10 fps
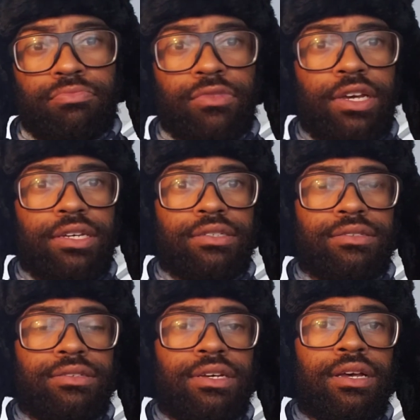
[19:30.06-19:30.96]
Hey,
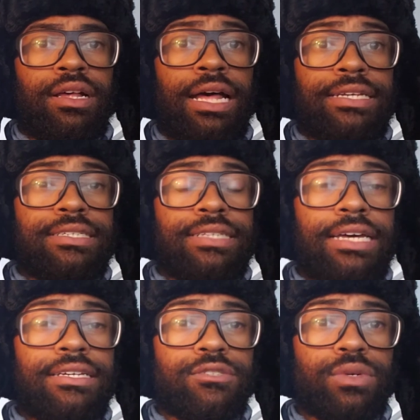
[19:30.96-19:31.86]
that
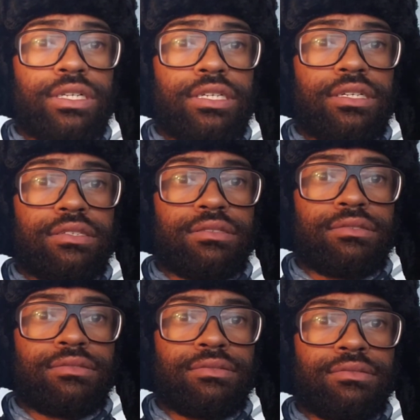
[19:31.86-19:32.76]
is what it is.
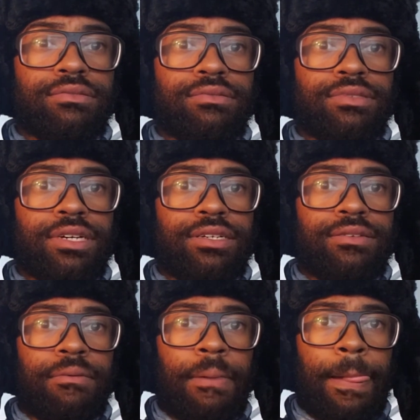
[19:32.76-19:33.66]
Okay?
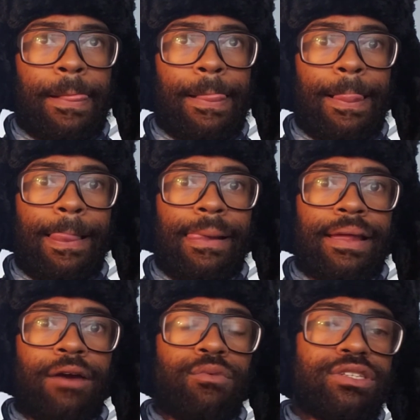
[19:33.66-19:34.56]

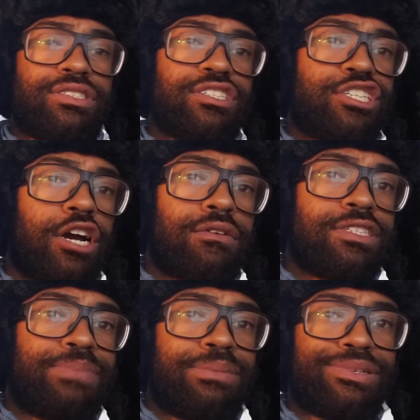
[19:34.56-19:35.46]
And I want to
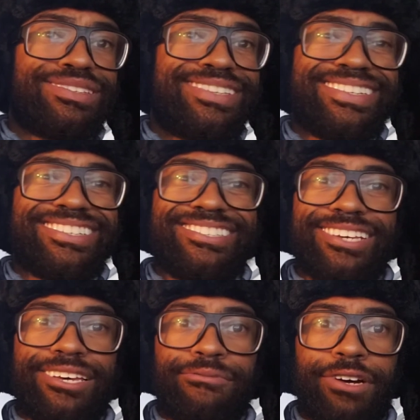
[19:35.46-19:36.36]
encourage people to think the
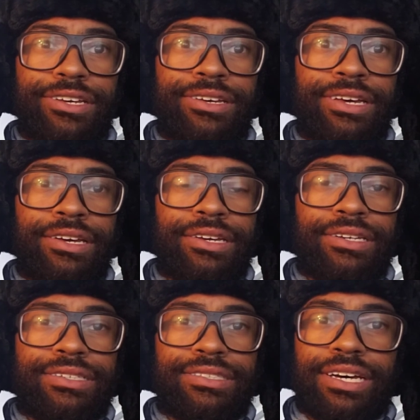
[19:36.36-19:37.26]
same way.
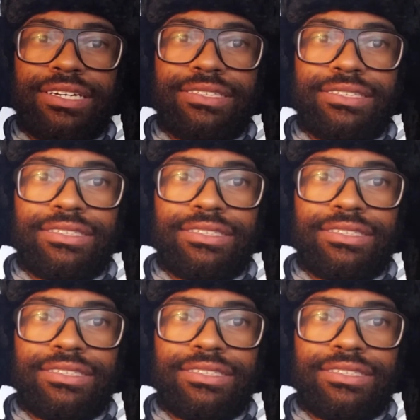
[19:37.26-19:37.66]
Science